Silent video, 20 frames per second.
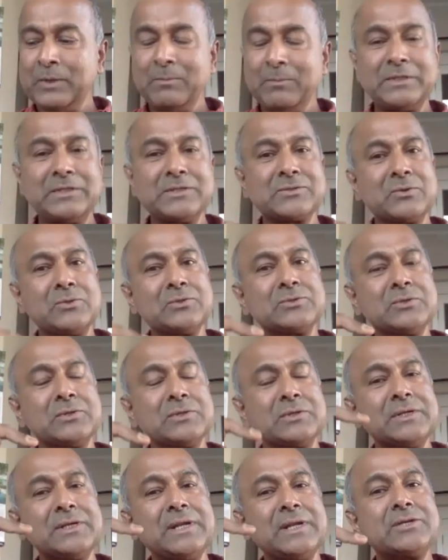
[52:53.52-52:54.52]
But there's also
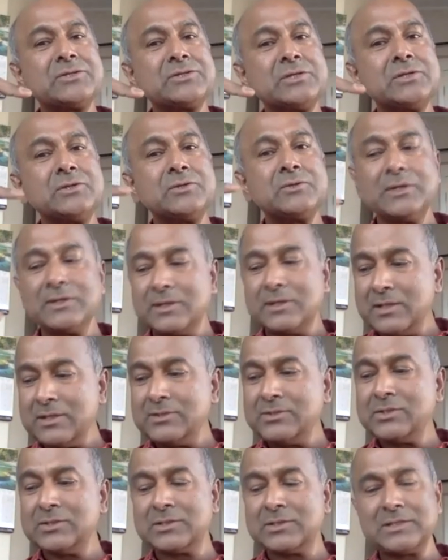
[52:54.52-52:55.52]
a connection to a
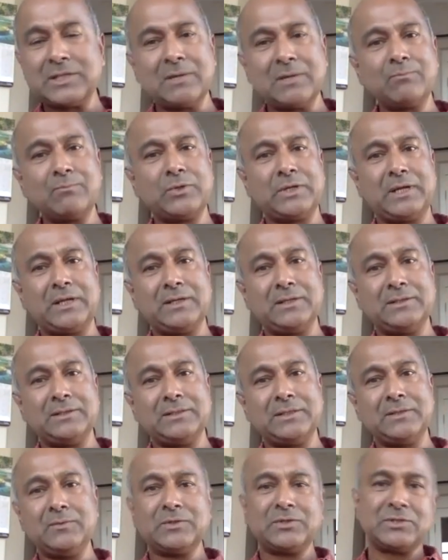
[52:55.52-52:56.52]
religious
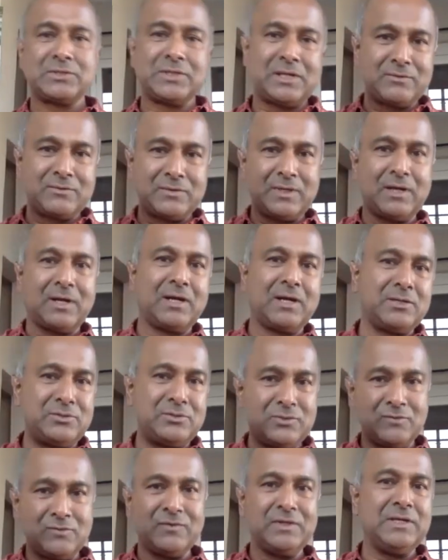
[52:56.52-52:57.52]
temporality, which is that of the
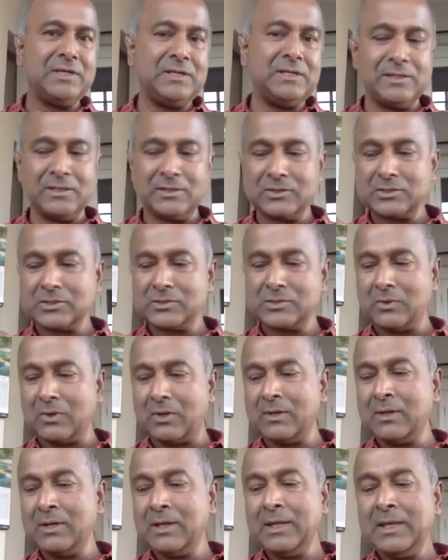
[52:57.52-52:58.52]
Hajj of Eid and so
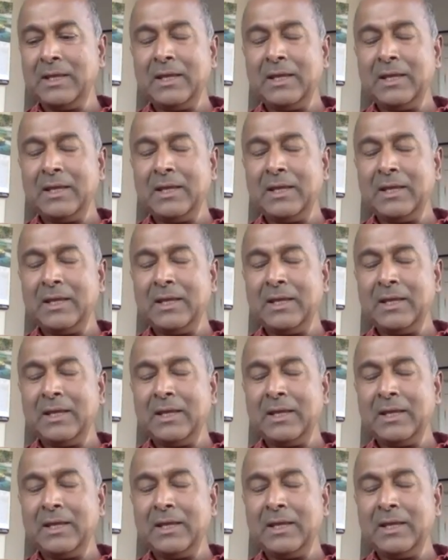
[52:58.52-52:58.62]
on,